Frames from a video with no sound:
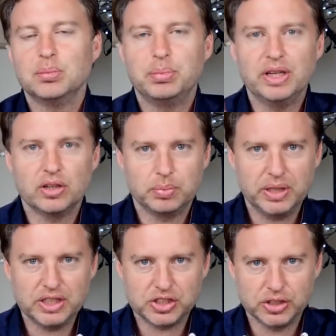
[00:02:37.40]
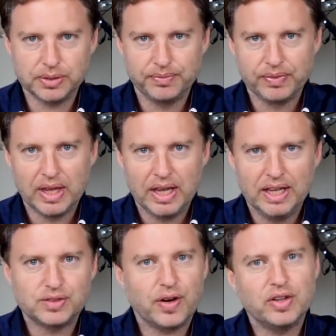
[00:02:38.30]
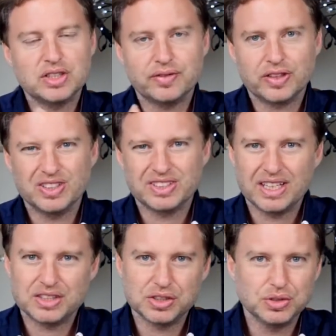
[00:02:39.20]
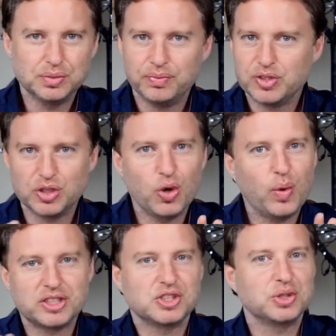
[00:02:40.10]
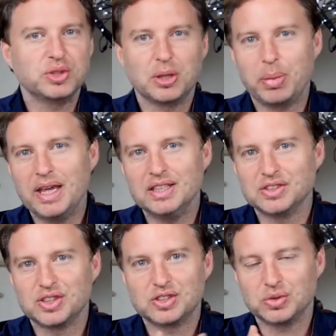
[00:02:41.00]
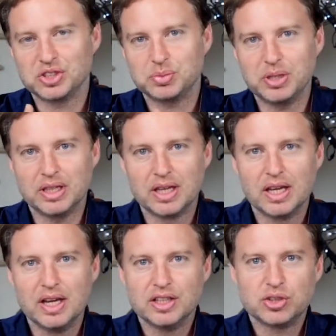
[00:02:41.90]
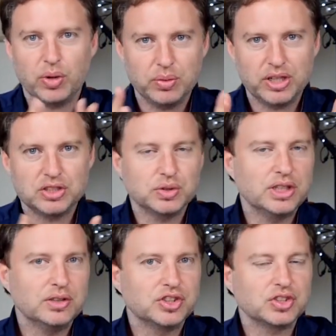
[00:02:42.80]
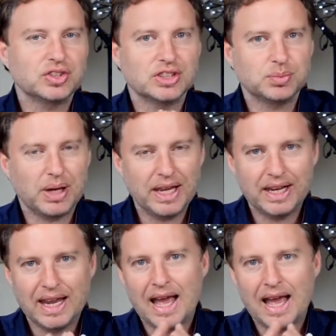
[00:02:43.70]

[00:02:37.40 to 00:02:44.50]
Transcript: the bigger picture, it's very difficult then to know what to do with the pains, so to speak. So what I want to do here is just explain